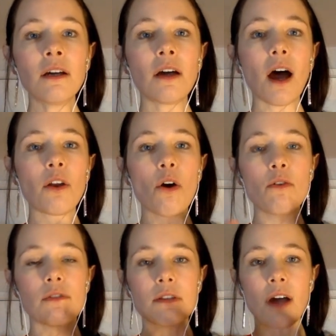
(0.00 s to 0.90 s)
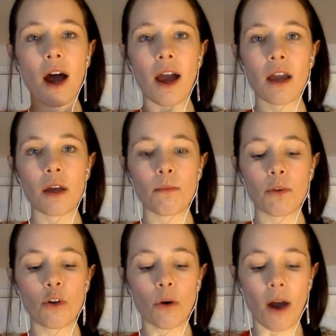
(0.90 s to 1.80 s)
And over time,
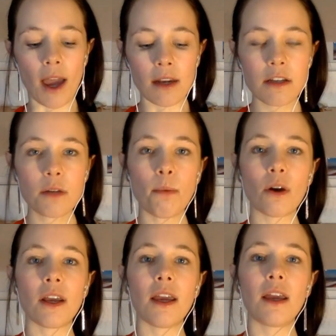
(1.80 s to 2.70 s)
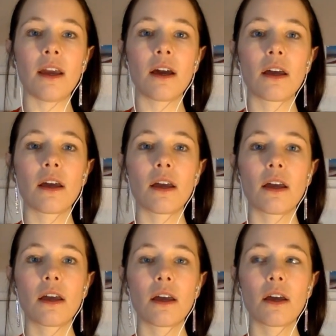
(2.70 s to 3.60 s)
your energy body
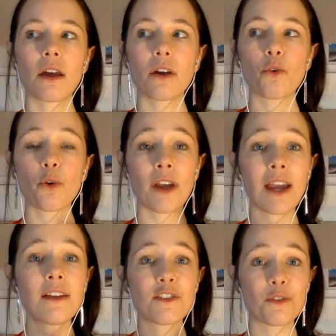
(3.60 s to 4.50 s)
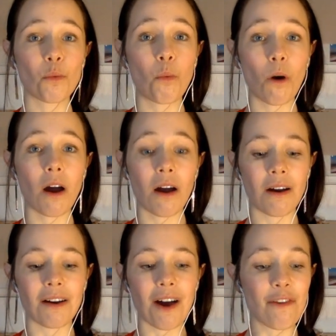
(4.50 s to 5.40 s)
creates,
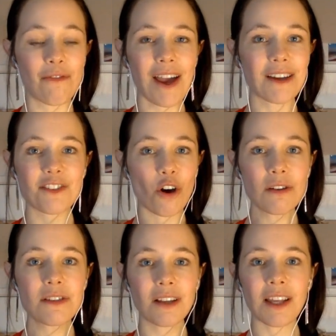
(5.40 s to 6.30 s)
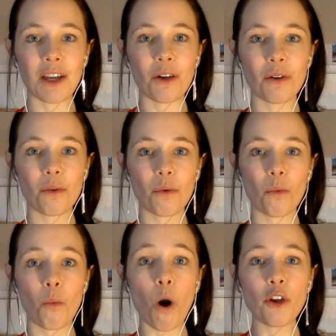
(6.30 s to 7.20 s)
affects utterly
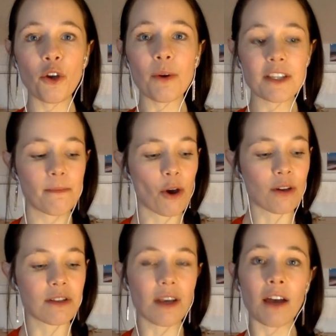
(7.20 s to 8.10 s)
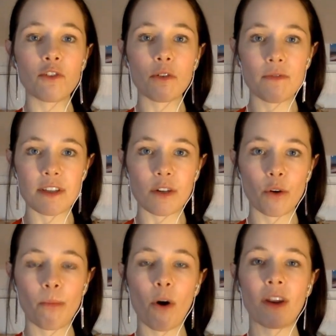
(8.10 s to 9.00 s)
what you experience as your physical
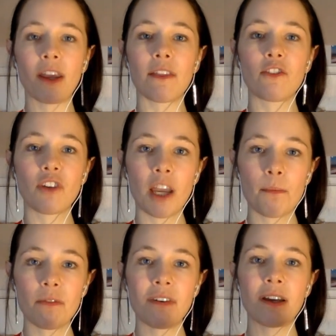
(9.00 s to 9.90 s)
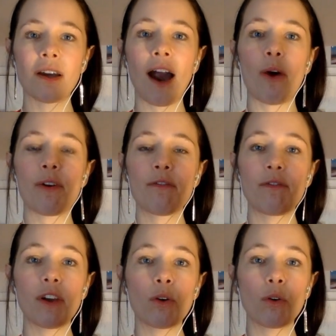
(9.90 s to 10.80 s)
body, the shape of it, how it
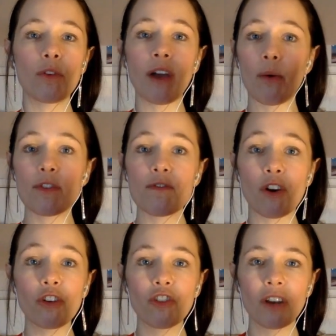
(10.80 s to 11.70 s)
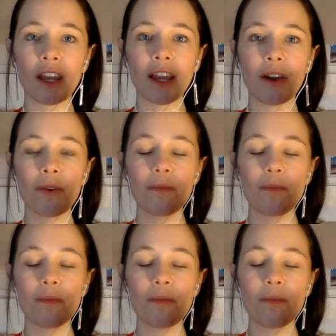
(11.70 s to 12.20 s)
feels, how it's functioning.